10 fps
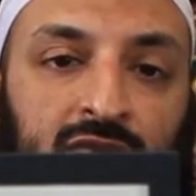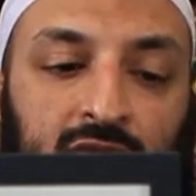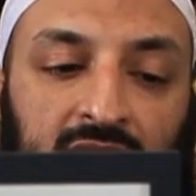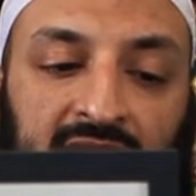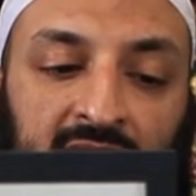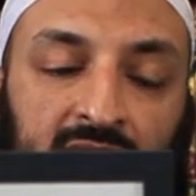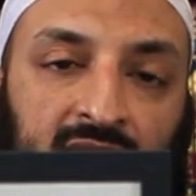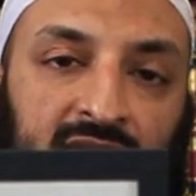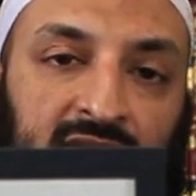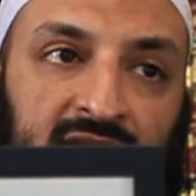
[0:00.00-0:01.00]
So again,
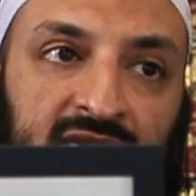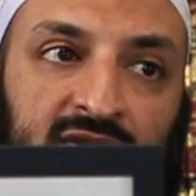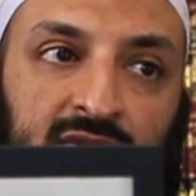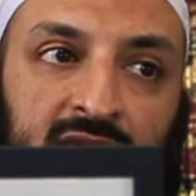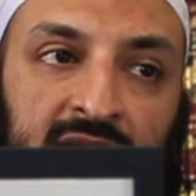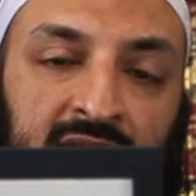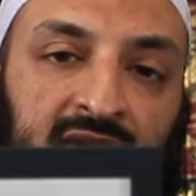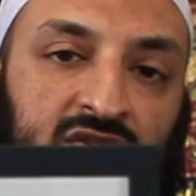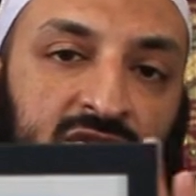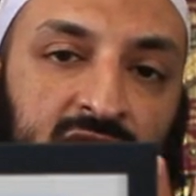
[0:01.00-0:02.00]
this, in
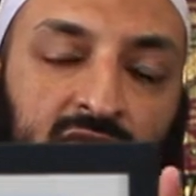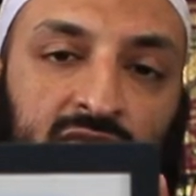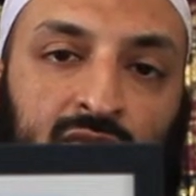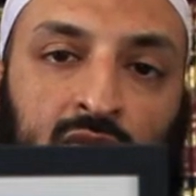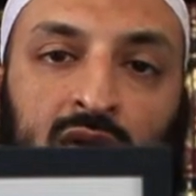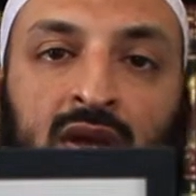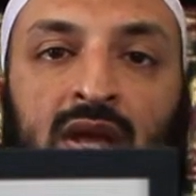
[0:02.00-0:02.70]
addition to those four,